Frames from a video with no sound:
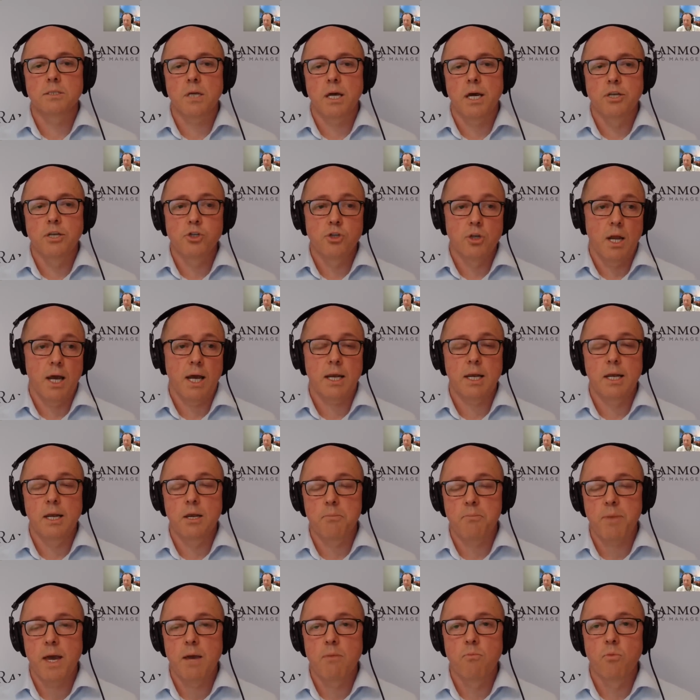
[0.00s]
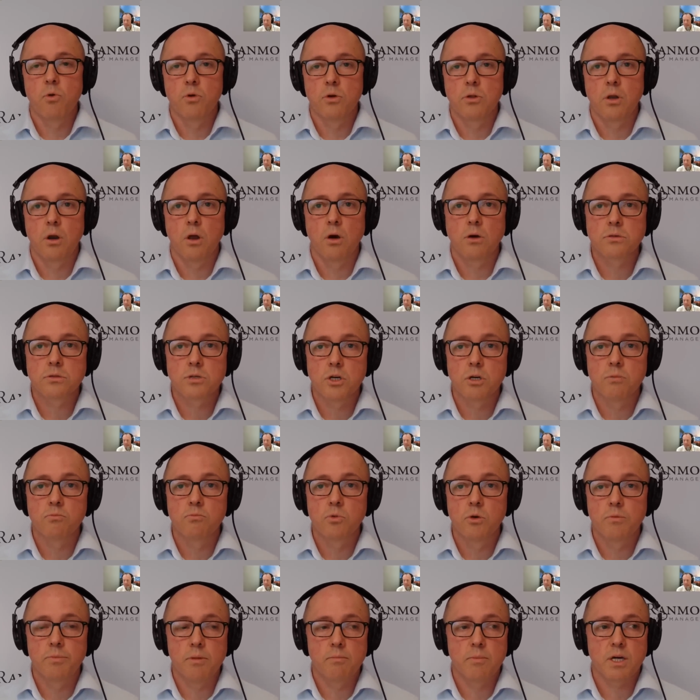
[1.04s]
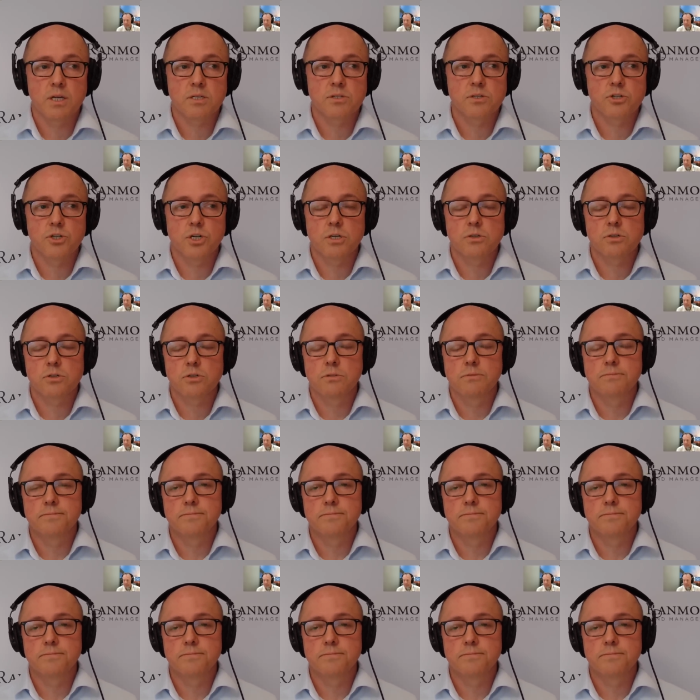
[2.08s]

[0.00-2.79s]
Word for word: and you're likely to pay more in the long term would be my suggestion.